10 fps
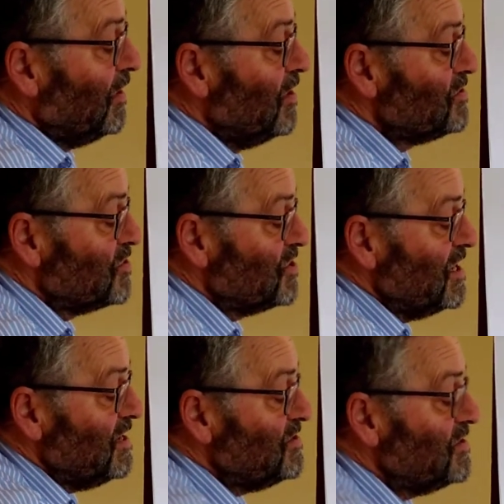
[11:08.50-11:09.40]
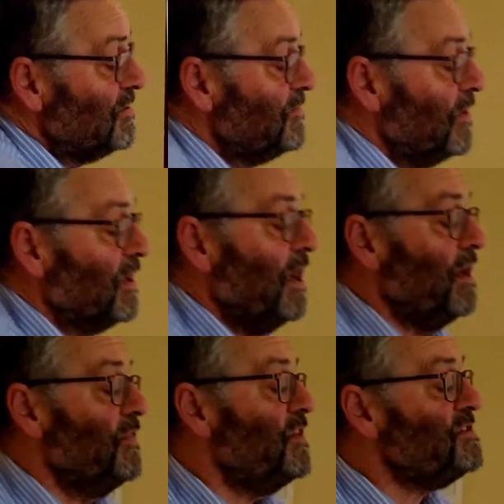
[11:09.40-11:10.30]
Those are C's, okay?
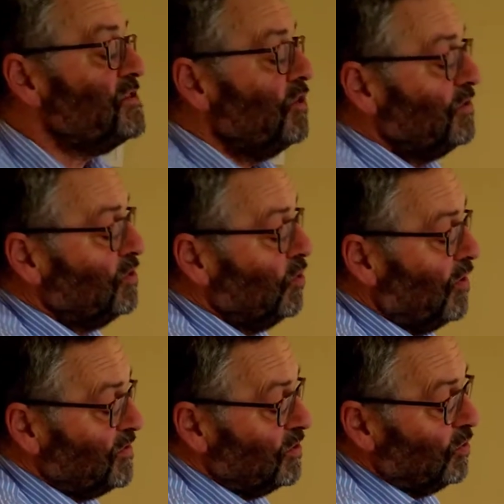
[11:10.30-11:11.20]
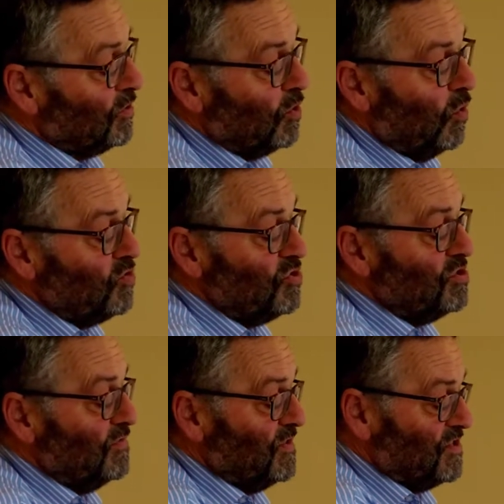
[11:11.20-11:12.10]
And this is often called the
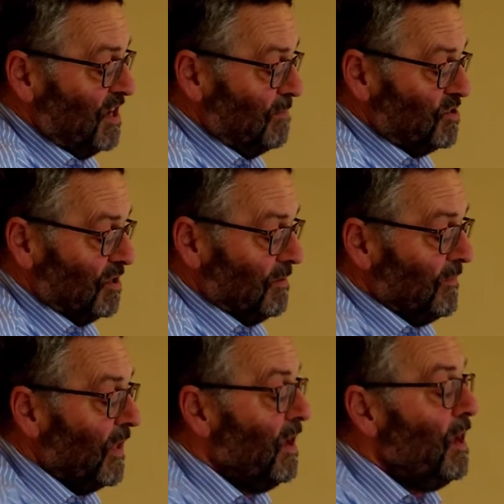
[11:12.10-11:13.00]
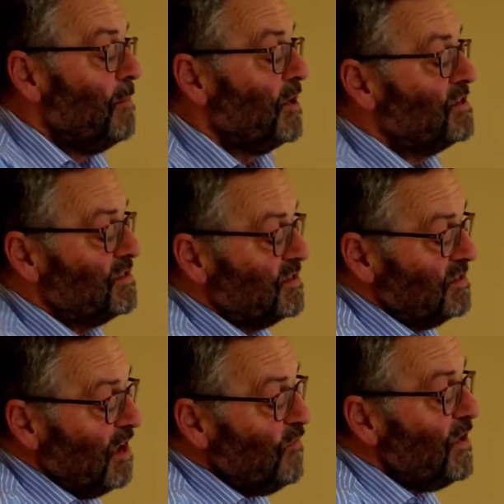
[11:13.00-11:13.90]
quadrant of deception, because the
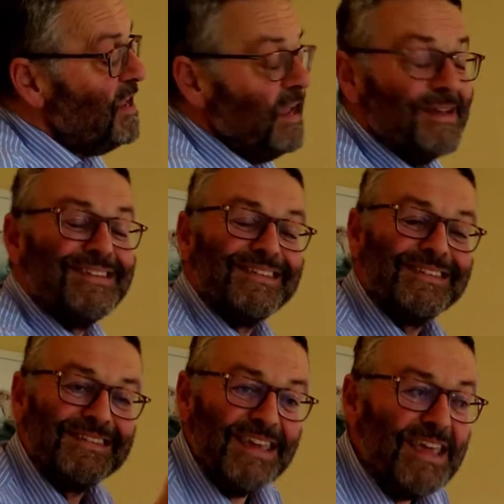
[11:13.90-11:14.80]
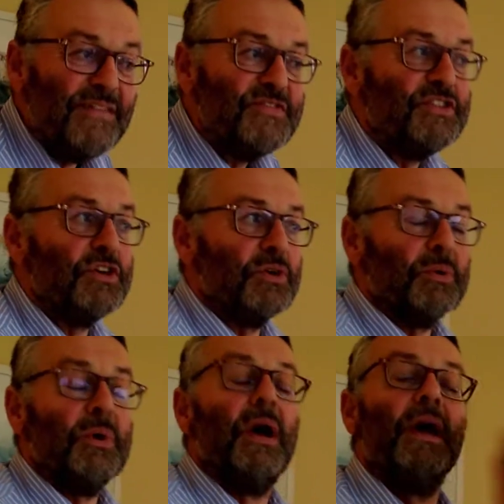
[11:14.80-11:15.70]
stuff in here deceives
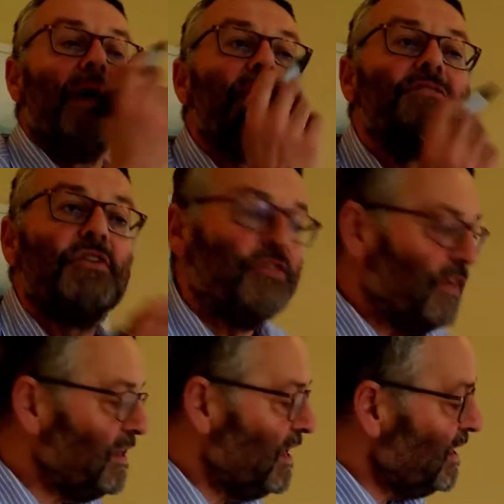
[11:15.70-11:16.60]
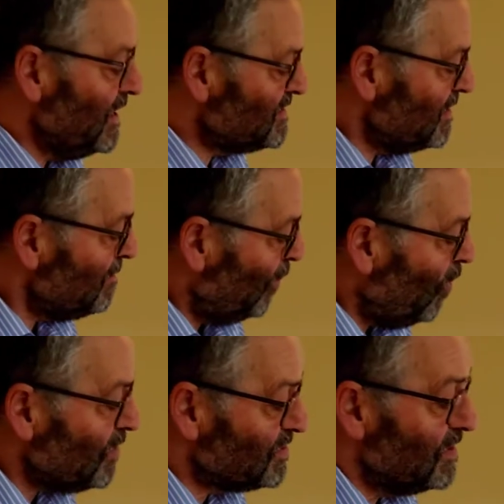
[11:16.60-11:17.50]
you into thinking it's
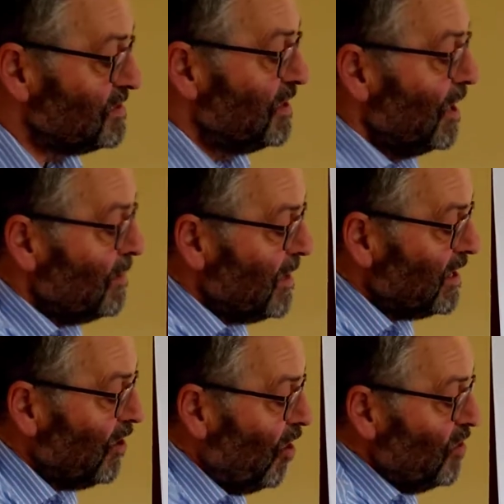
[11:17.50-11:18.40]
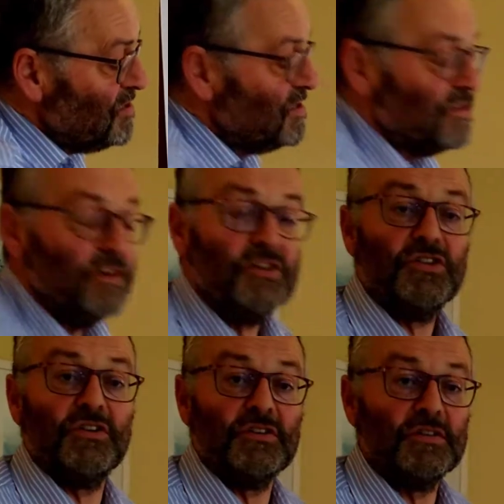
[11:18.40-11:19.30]
important because it's
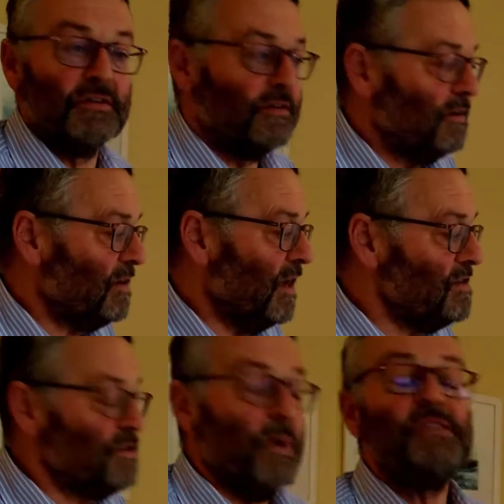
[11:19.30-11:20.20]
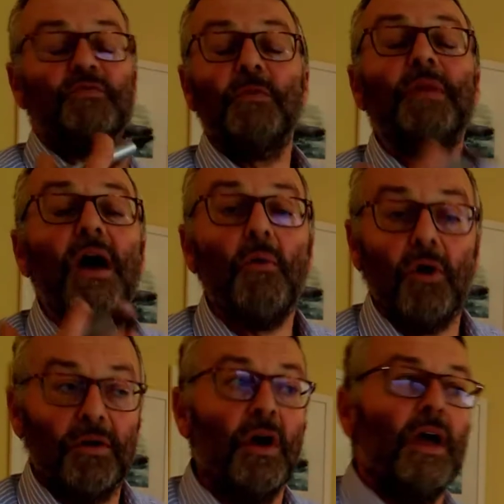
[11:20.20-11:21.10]
urgent, okay? So from now
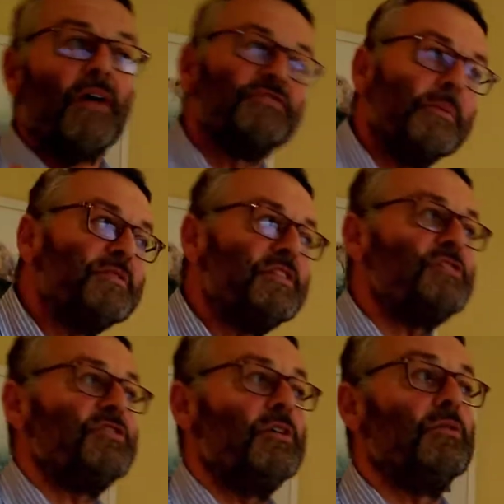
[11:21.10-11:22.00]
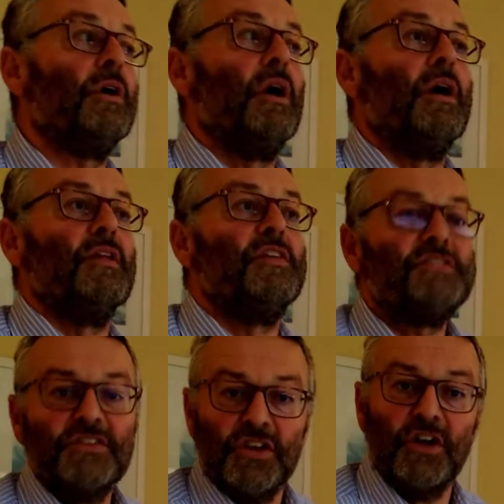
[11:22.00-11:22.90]
on, if someone says to you,
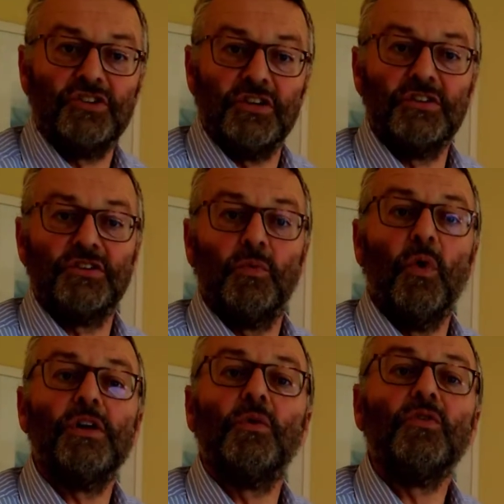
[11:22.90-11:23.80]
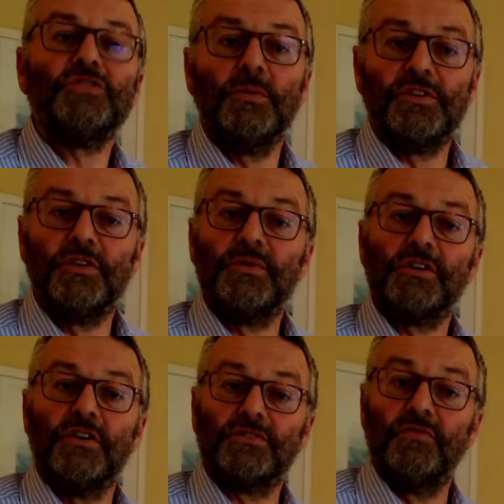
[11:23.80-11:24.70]
this is urgent, what you also want to do is
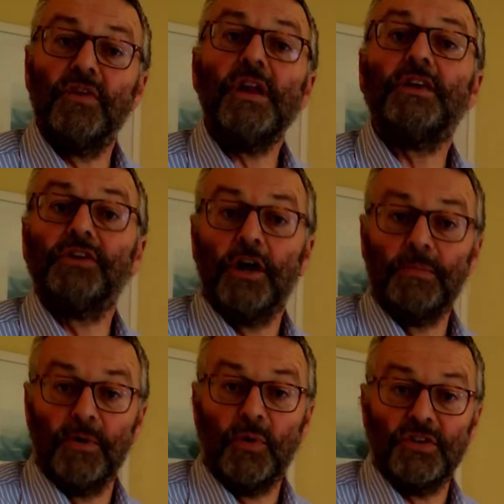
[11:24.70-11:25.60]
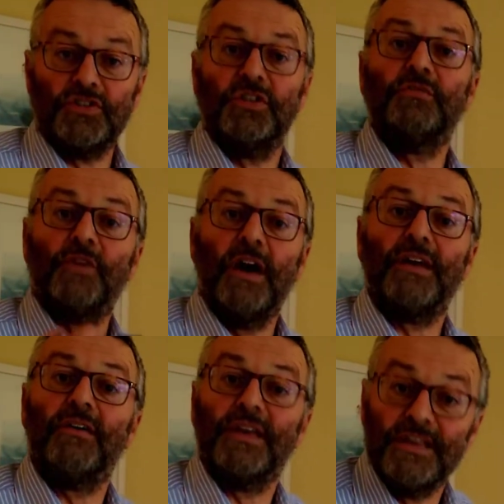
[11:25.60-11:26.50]
ask a really good open question and find
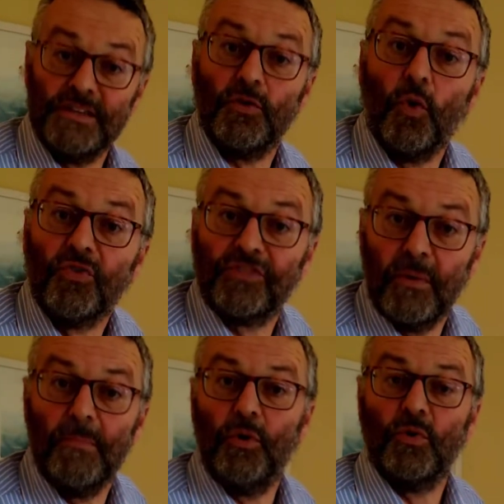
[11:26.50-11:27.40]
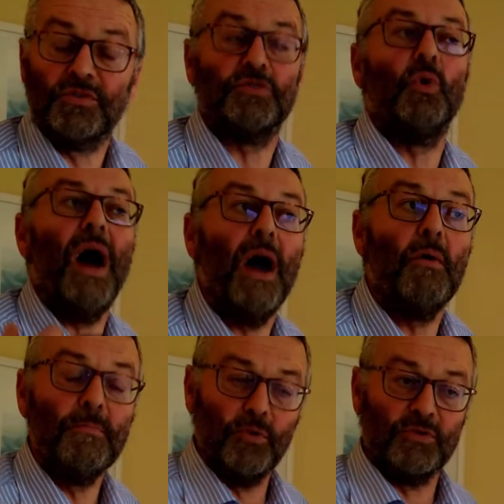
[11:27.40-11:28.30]
out, is it also important? Or
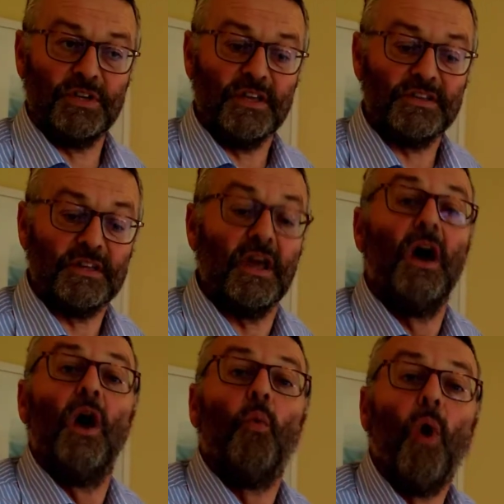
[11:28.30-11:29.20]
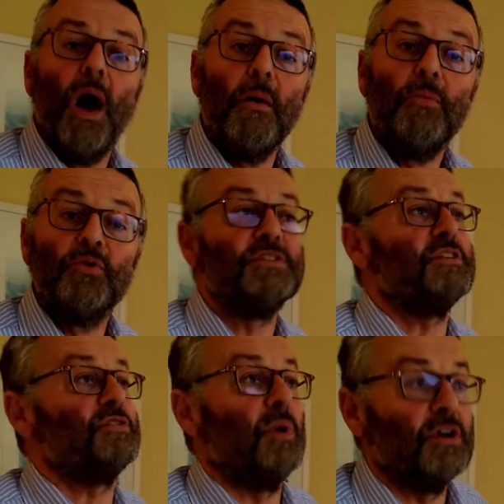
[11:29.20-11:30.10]
how important is it? Well, how important is
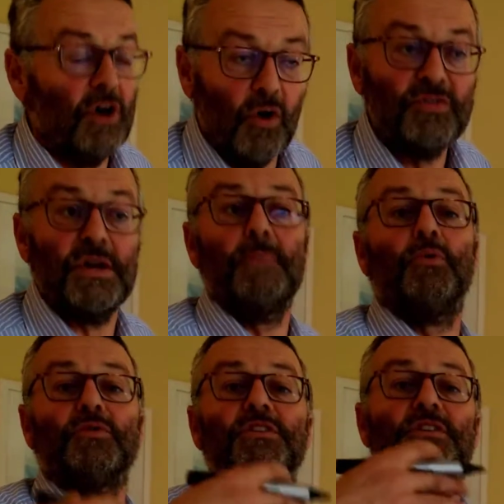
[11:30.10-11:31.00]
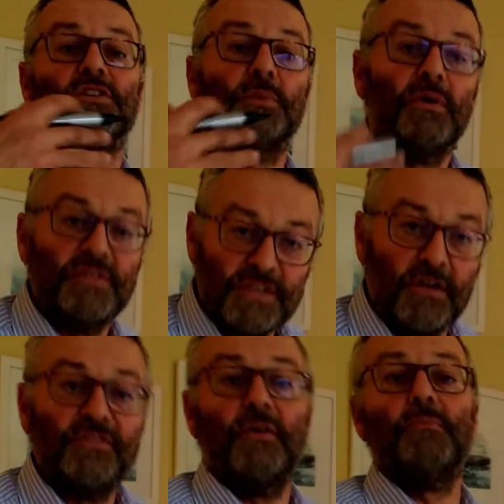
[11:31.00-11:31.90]
it to our goals? How important is it to our
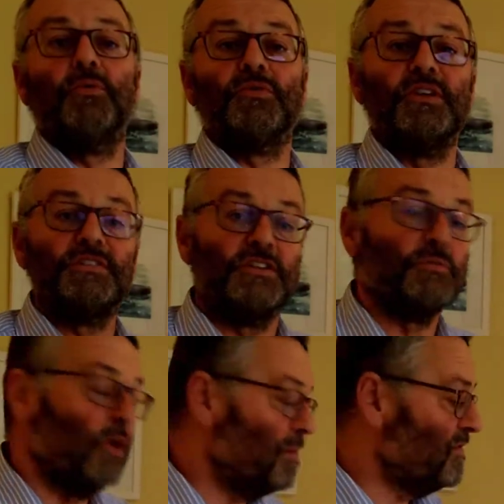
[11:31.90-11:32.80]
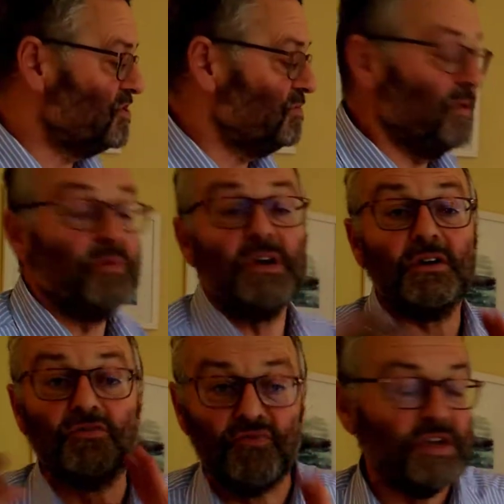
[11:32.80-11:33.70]
results? How important is it to what we
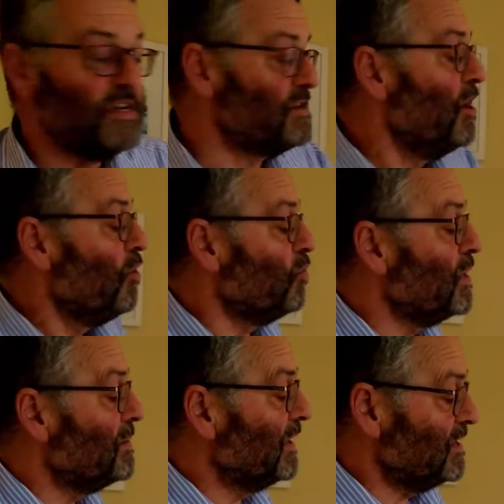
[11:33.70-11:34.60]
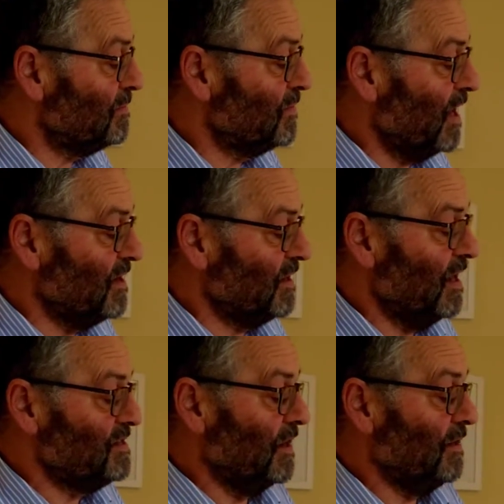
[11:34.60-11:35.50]
agreed we would
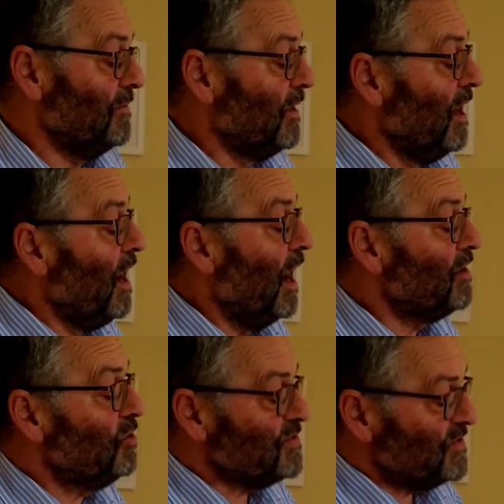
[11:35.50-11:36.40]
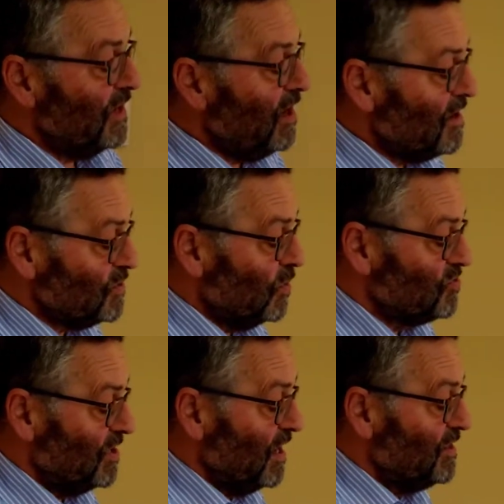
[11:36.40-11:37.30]
get done? And of course, the last
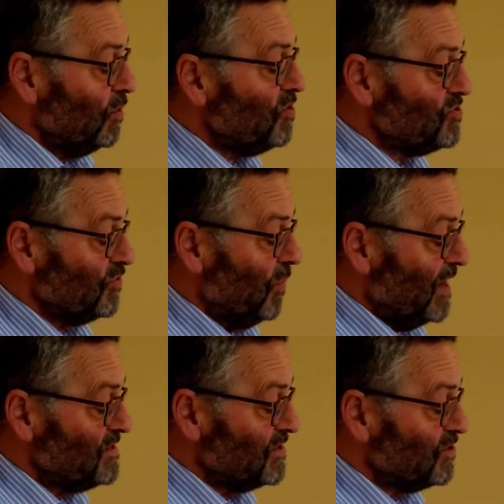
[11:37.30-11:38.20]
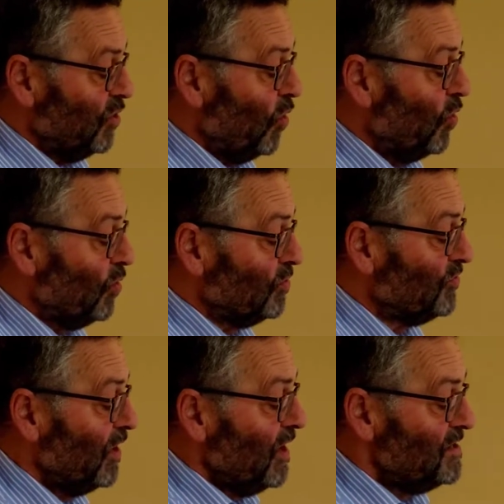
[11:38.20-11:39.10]
quadrant here, the quadrant of waste, is
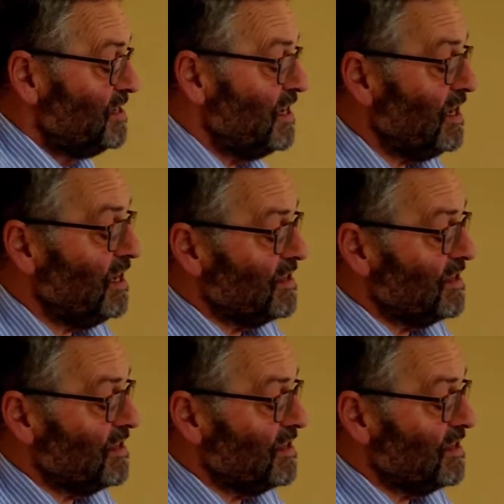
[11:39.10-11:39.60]
called D.